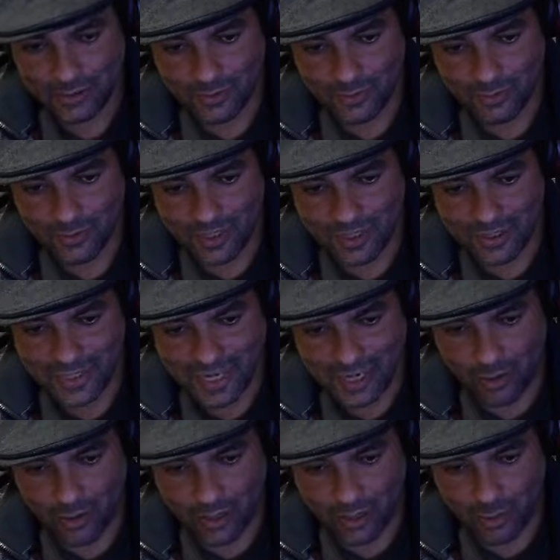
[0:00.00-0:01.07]
we
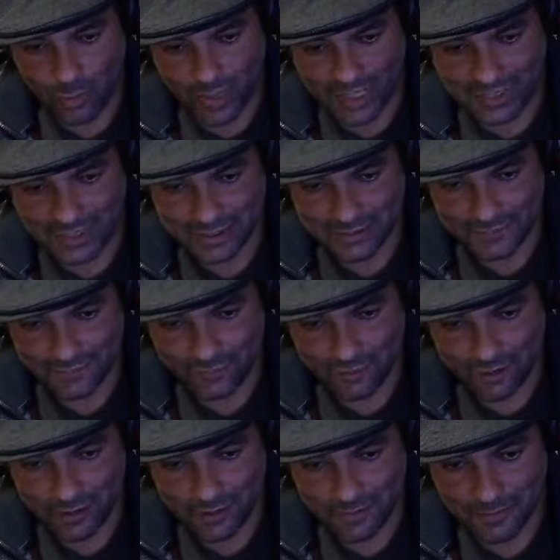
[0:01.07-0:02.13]
now are waiting
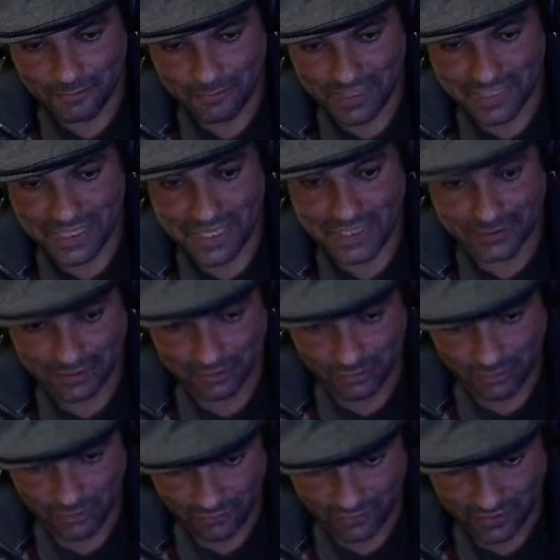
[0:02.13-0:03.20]
for pin A to
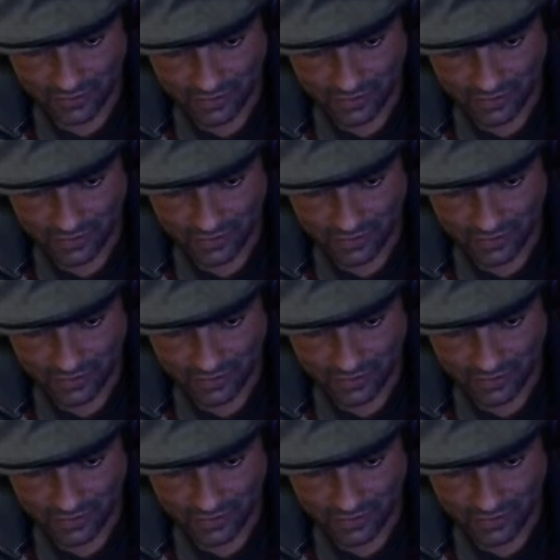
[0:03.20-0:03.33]
move,